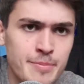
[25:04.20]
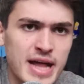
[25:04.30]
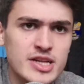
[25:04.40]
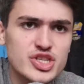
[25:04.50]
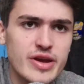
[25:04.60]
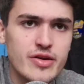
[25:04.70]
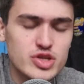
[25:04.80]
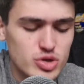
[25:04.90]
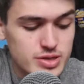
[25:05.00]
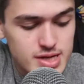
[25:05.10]
the manager
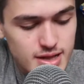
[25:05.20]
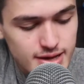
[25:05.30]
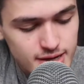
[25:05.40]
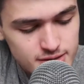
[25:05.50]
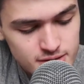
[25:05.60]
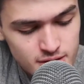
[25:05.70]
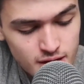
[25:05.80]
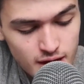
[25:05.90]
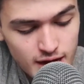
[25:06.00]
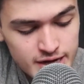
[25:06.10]
here at Josh's clinic.
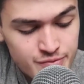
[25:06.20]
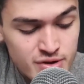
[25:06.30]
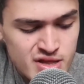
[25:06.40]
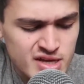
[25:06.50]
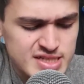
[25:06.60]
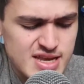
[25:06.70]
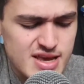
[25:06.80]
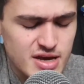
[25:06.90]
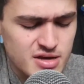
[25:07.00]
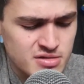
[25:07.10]
I didn't realise
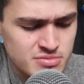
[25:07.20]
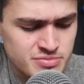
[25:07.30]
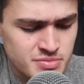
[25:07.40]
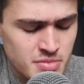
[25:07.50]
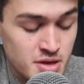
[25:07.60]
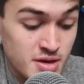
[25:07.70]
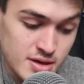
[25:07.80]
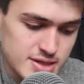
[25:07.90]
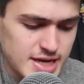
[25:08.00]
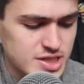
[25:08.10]
he
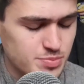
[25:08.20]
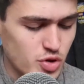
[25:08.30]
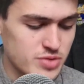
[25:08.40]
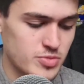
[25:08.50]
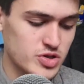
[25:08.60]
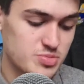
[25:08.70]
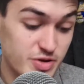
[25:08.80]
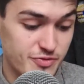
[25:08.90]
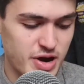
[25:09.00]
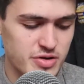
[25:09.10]
takes
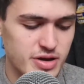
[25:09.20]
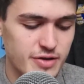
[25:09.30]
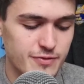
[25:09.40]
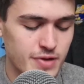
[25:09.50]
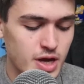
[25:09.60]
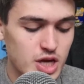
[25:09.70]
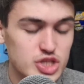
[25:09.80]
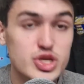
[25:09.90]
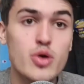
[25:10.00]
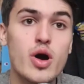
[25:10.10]
appointments, but fair enough.
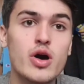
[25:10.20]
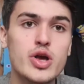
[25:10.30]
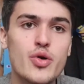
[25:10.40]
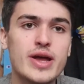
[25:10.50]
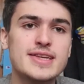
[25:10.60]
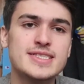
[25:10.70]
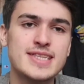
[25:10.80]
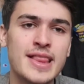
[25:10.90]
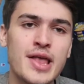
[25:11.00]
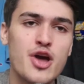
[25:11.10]
So I'll go ahead and
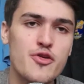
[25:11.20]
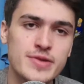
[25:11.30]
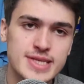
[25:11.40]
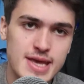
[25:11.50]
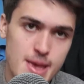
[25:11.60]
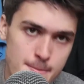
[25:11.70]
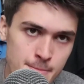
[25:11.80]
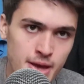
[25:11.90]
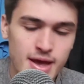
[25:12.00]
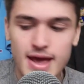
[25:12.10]
send that over to
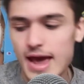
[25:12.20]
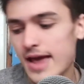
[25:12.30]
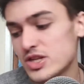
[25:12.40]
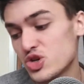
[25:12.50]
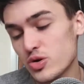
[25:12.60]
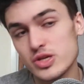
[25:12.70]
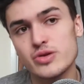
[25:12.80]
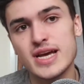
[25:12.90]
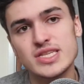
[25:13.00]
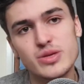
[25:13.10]
him, and
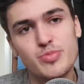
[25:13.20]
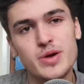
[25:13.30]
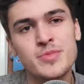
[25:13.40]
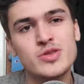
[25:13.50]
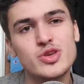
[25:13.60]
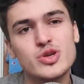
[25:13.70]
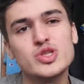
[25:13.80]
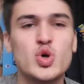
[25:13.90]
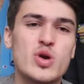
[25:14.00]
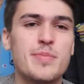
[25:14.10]
during your next appointment you
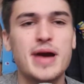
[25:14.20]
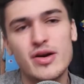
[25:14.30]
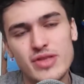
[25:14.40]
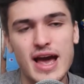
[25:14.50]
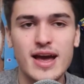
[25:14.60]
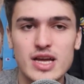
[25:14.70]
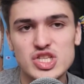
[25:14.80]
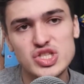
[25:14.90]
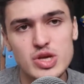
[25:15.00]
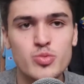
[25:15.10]
can talk about
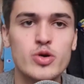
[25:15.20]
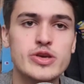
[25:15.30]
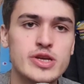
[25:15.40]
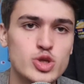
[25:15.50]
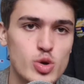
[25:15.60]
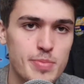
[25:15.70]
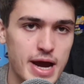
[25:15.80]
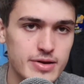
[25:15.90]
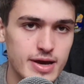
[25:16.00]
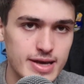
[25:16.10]
that and see what you can do
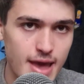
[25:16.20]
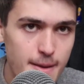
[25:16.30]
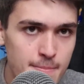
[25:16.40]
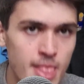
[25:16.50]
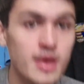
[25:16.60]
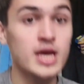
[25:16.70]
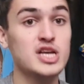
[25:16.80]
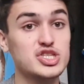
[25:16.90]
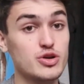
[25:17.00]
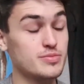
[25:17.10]
about it, okay?
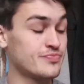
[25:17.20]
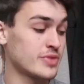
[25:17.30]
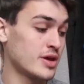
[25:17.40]
So,